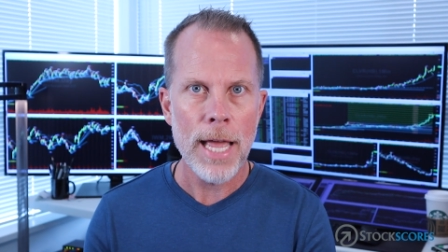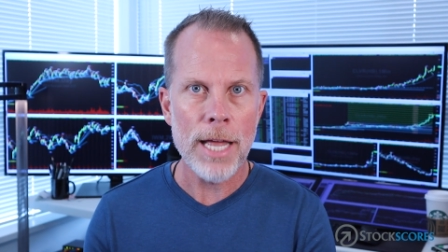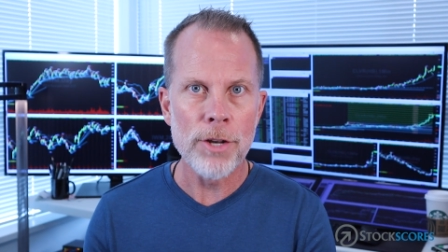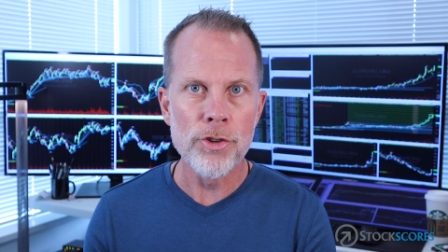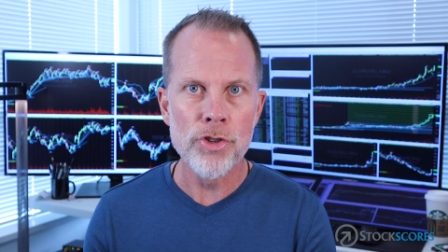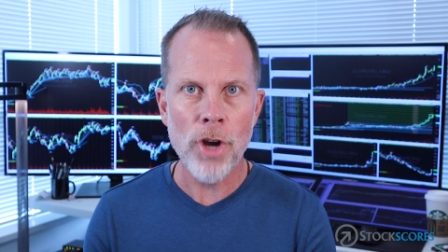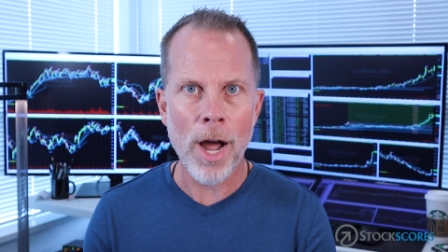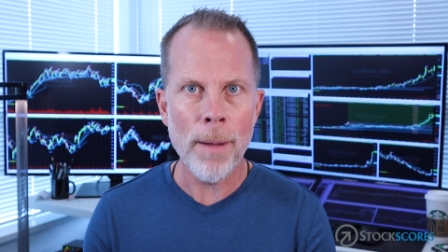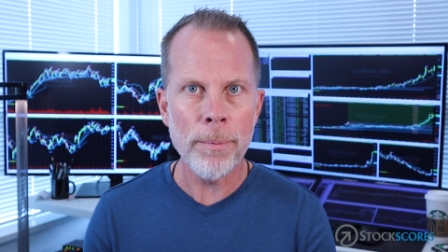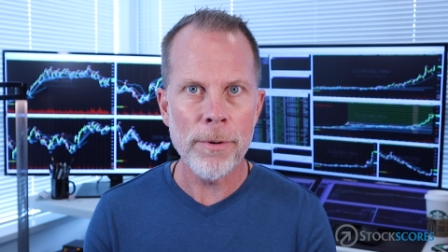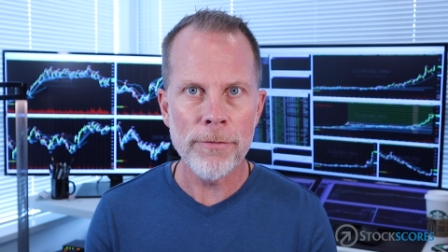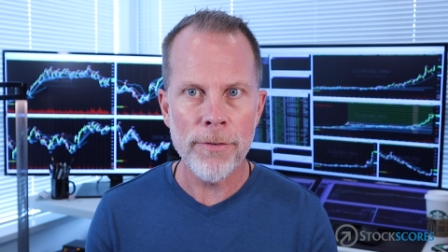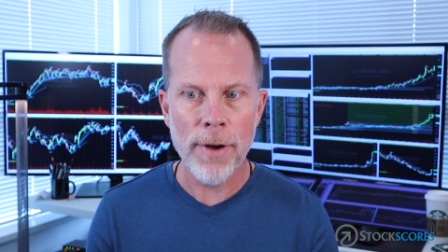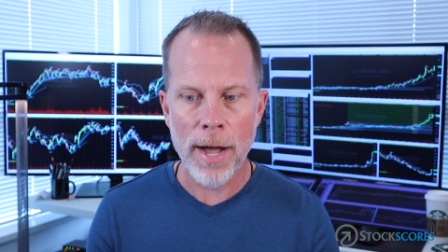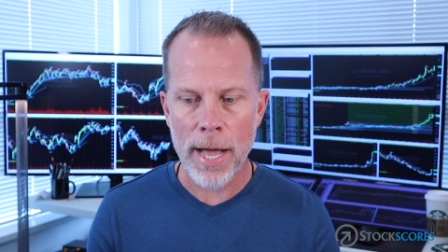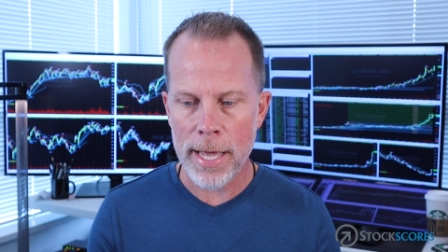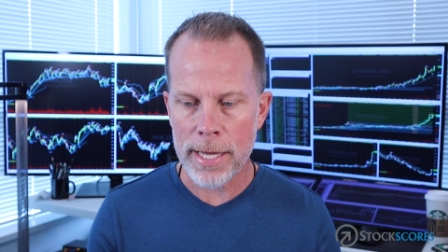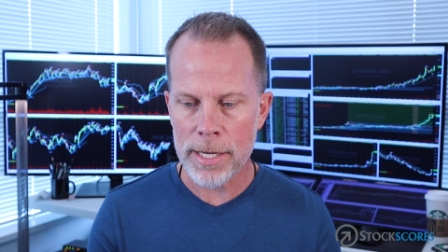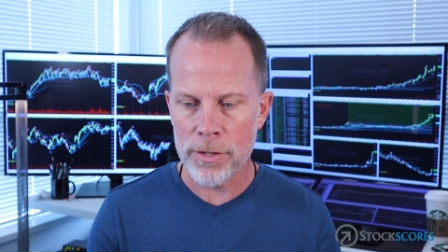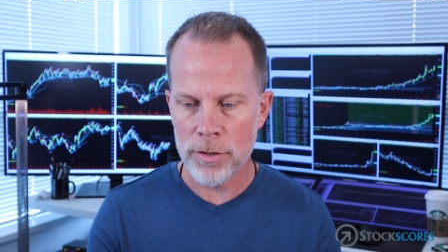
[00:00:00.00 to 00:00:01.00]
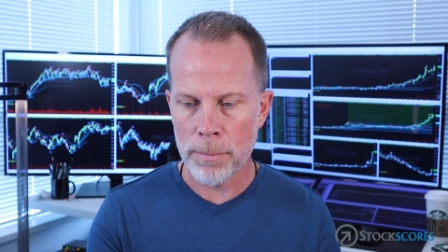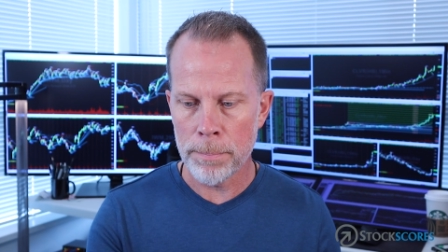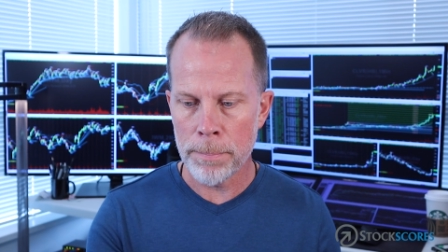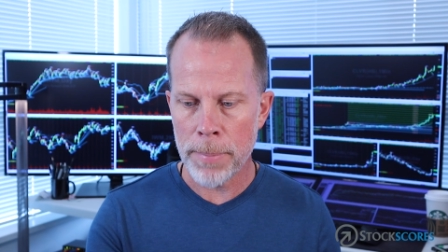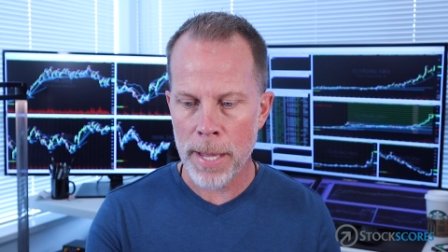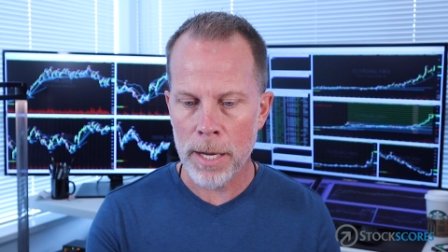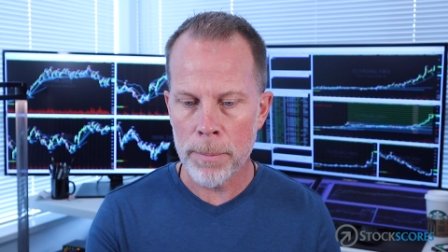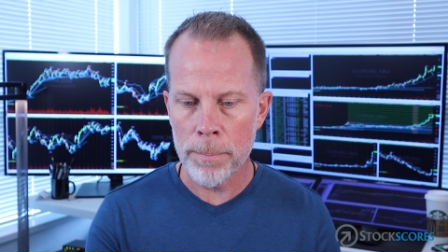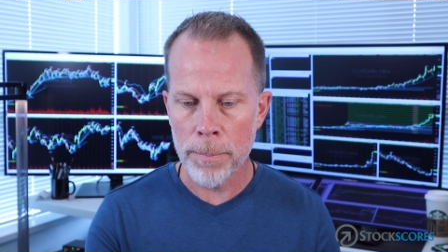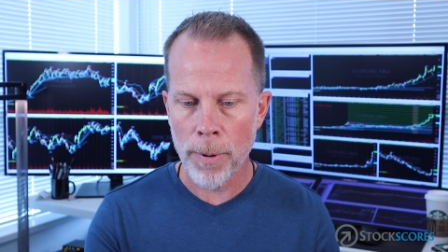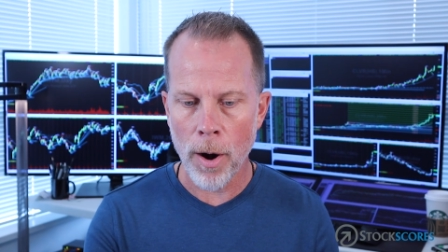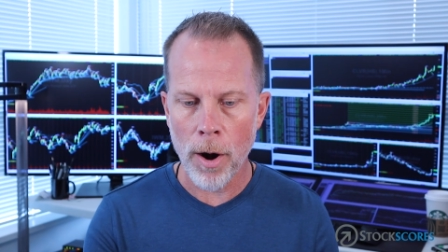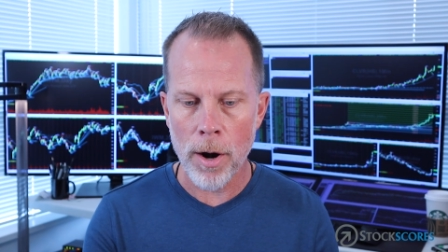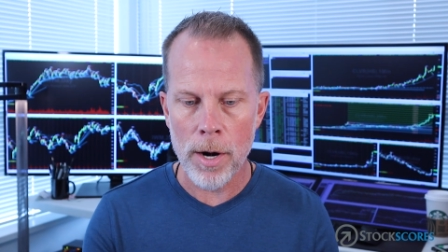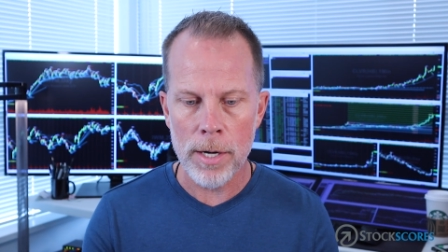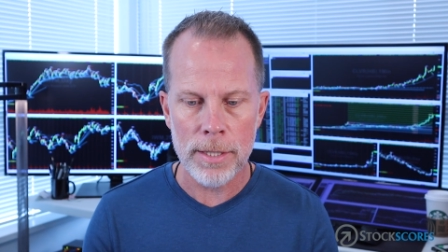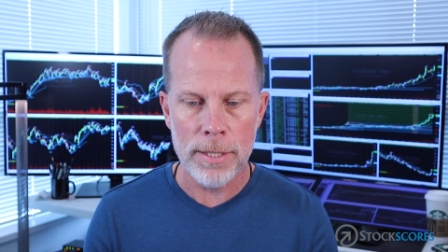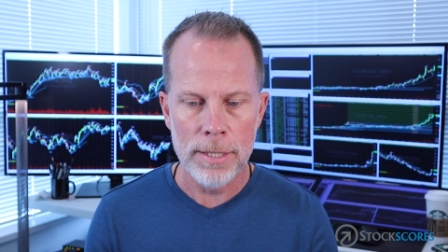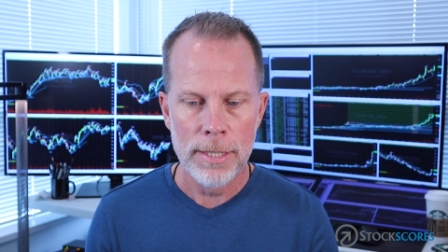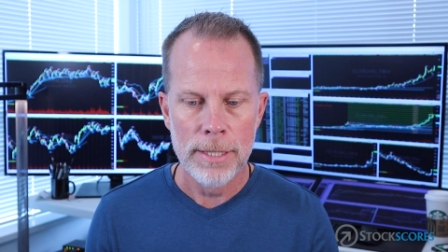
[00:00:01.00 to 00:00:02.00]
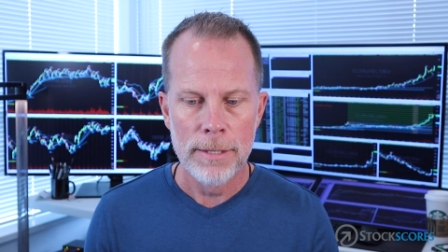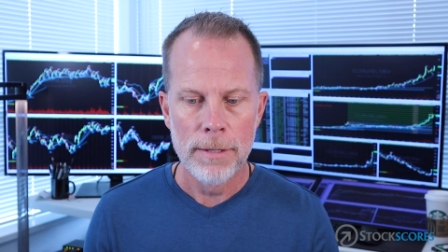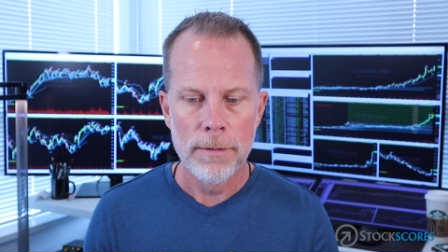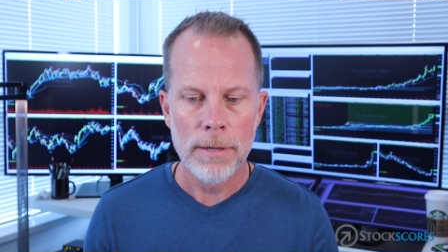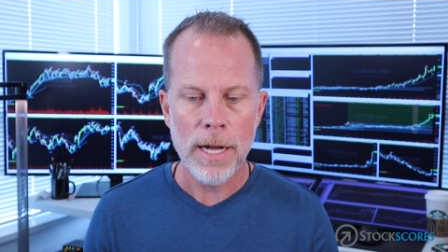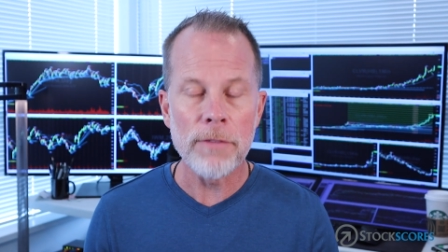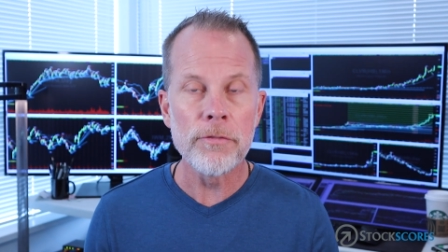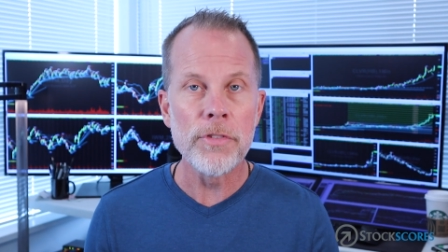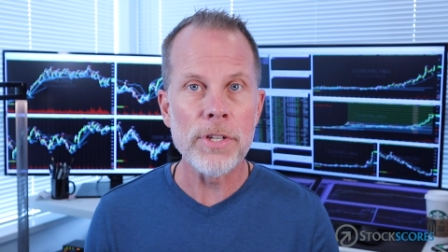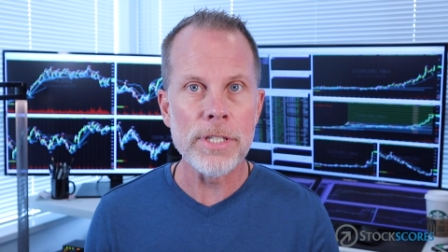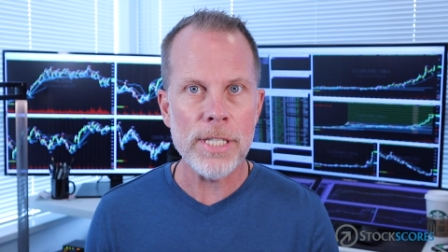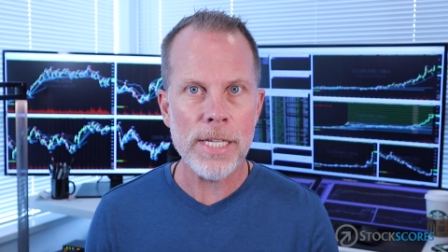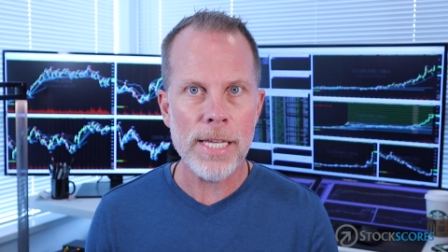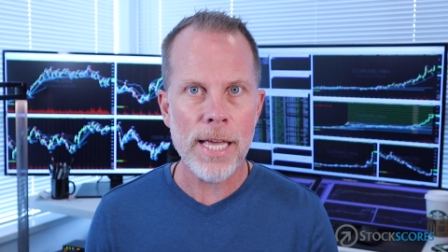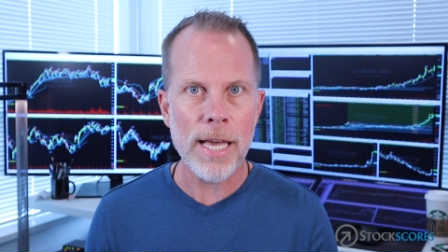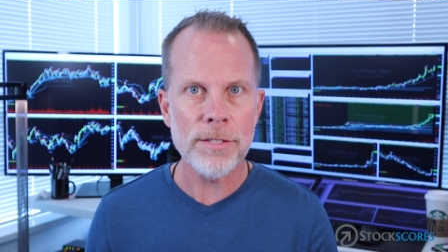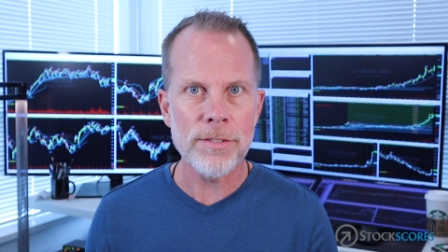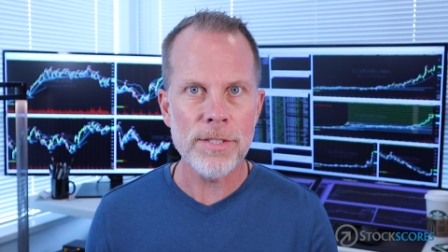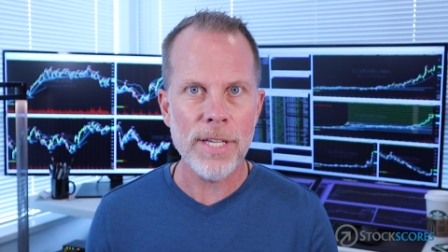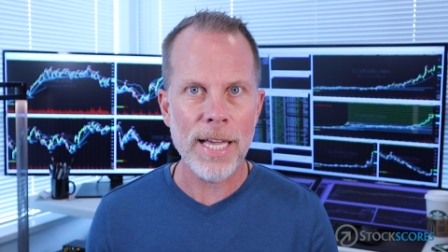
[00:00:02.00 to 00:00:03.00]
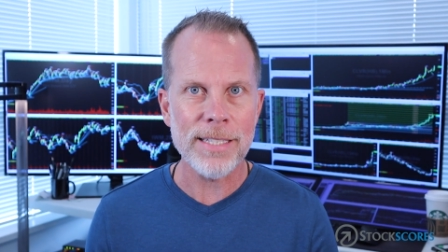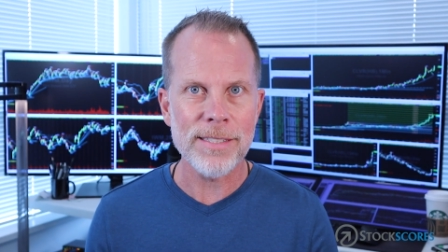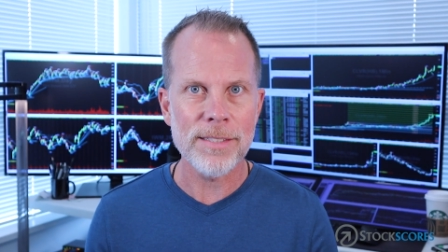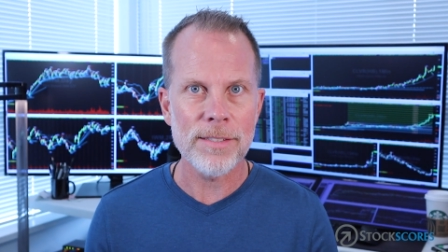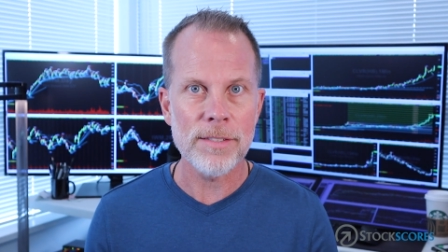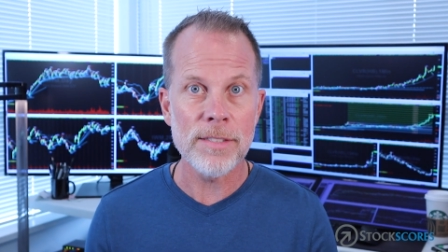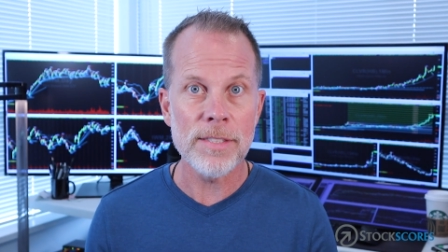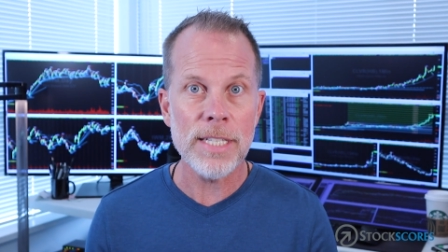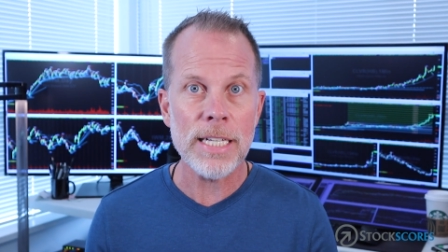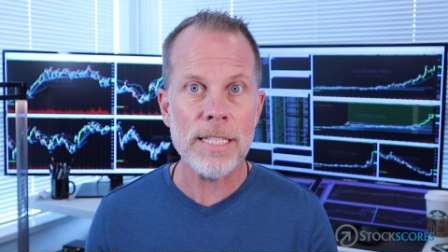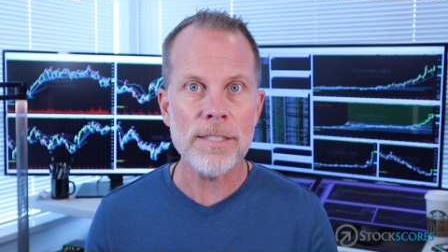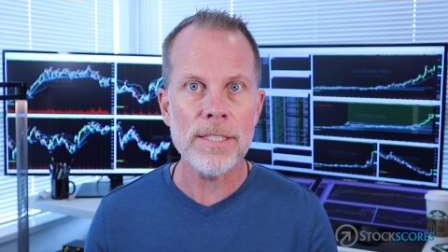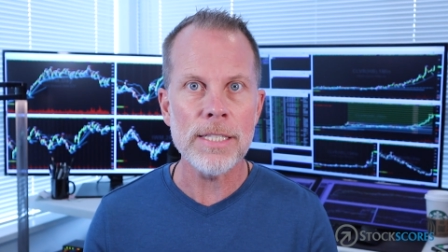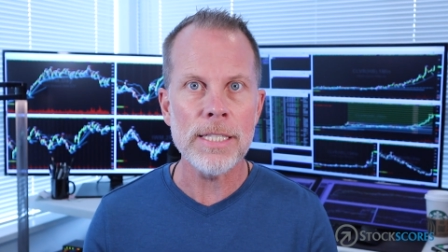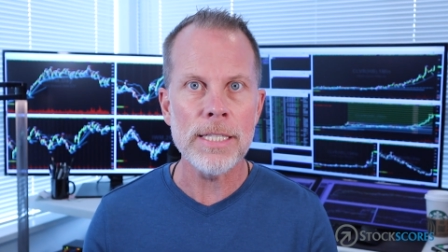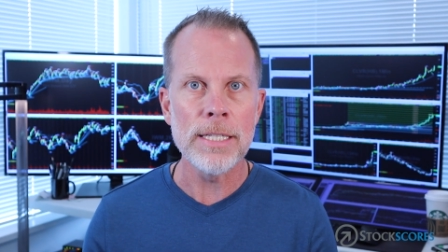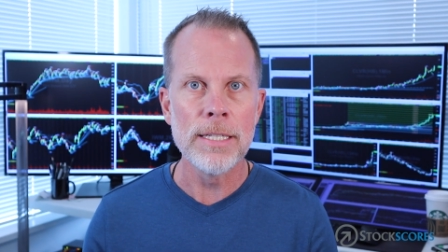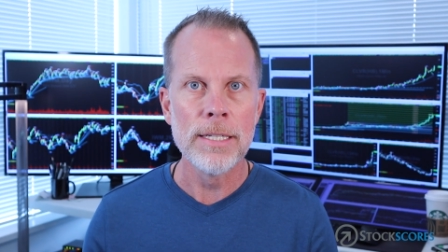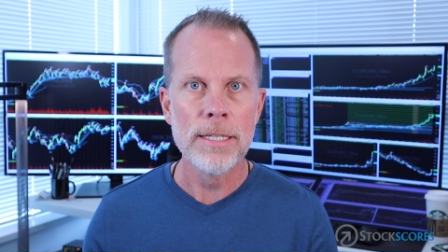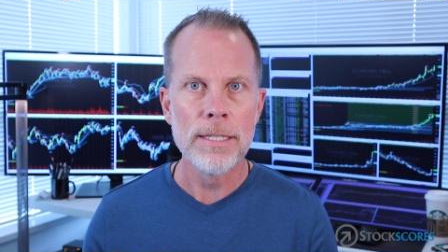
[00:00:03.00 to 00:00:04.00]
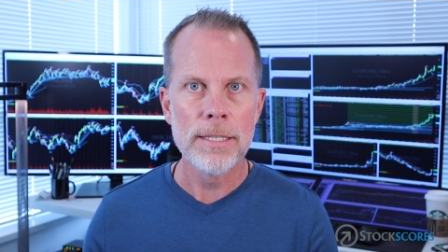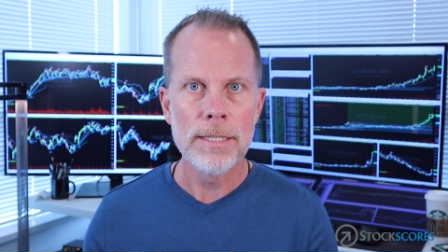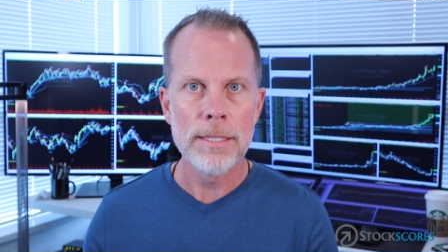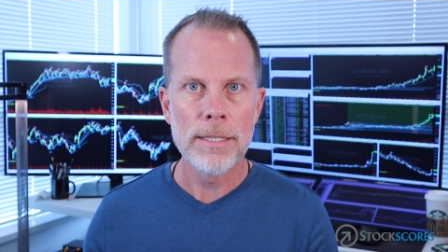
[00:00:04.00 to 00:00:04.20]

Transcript: And Shopify is a big part of the TSX 60